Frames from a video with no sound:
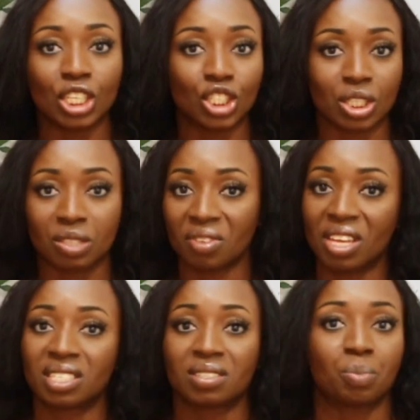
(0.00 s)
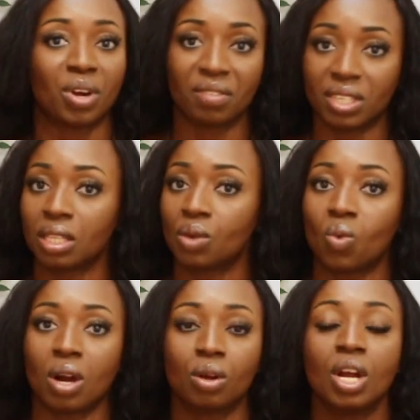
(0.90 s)
and it just fits perfectly
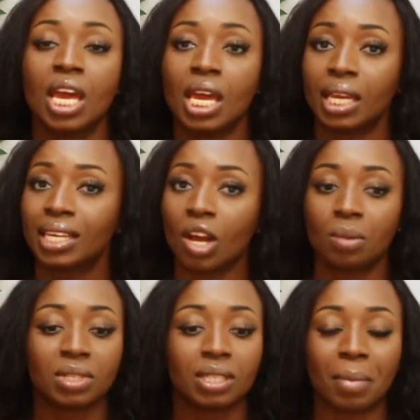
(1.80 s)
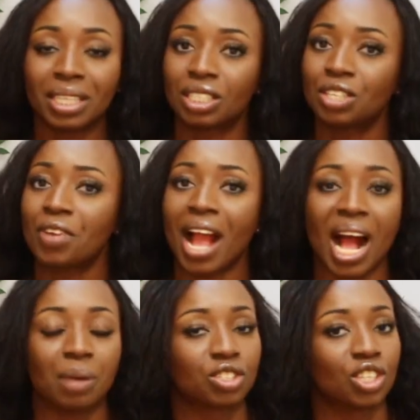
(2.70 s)
well. The material,
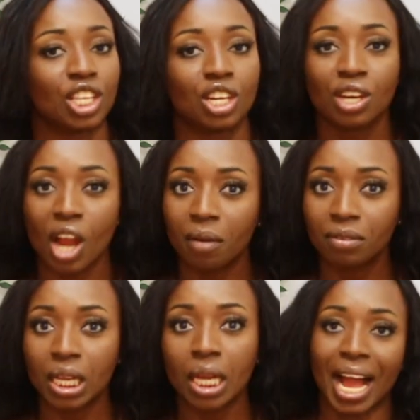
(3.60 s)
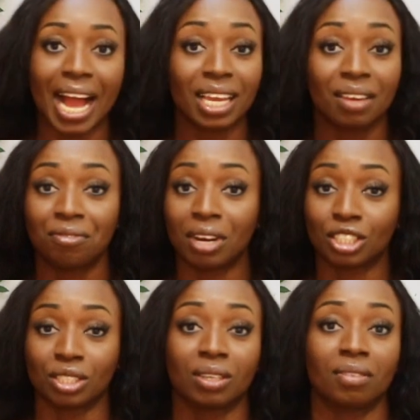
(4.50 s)
absolutely lovely. I give
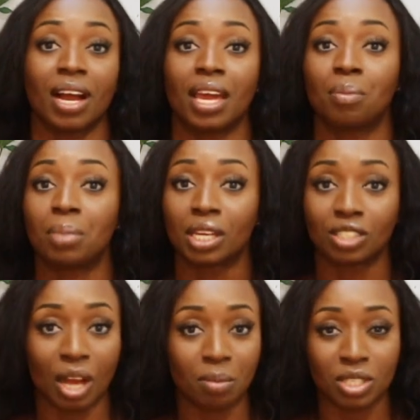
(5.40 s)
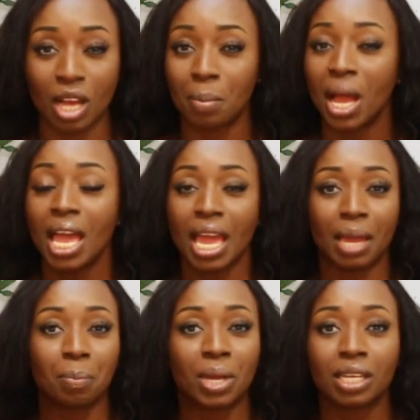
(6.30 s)
Fashion Nova a big thumbs up,
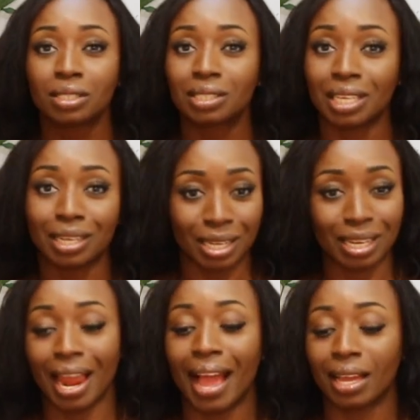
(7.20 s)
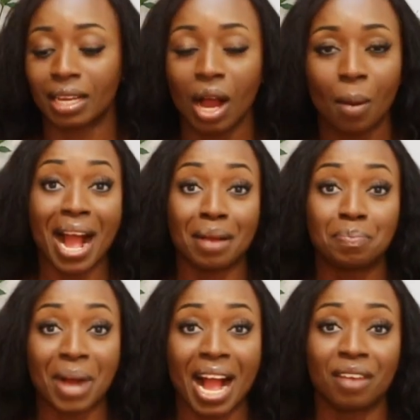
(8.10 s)
a big tick, like,
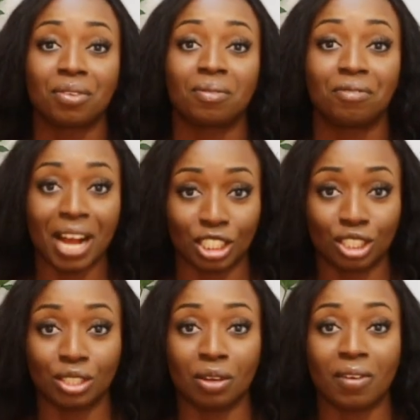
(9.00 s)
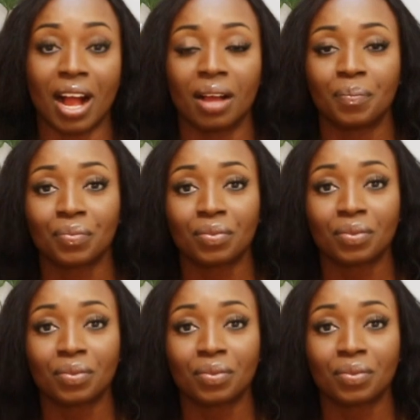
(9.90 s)
bye from Fashion Nova.